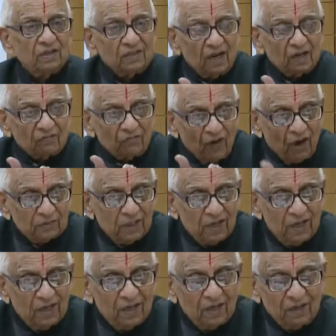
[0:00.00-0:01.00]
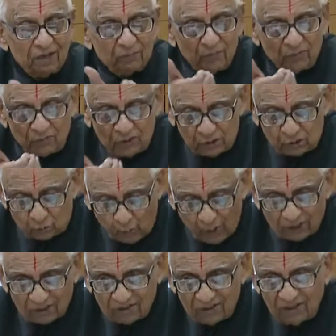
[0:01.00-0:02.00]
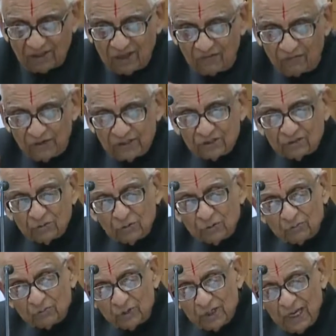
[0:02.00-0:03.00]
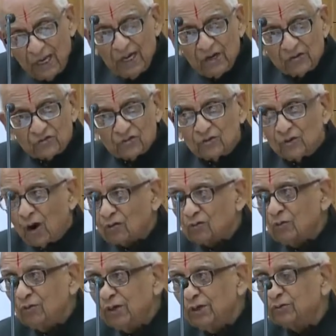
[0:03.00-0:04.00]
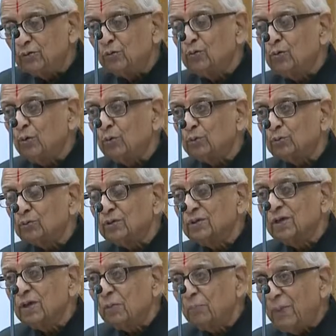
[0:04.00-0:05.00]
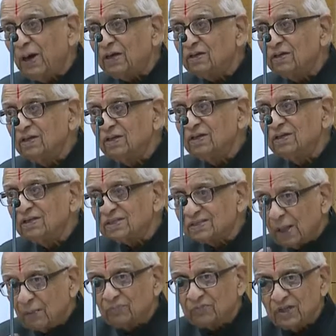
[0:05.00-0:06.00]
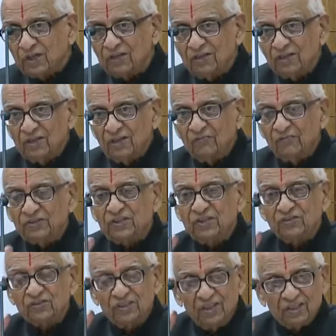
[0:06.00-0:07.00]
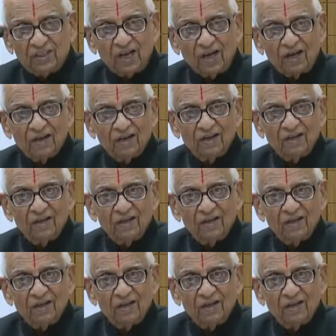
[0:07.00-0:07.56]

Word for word: That vada is one which leads not only to truth, but something which is hita,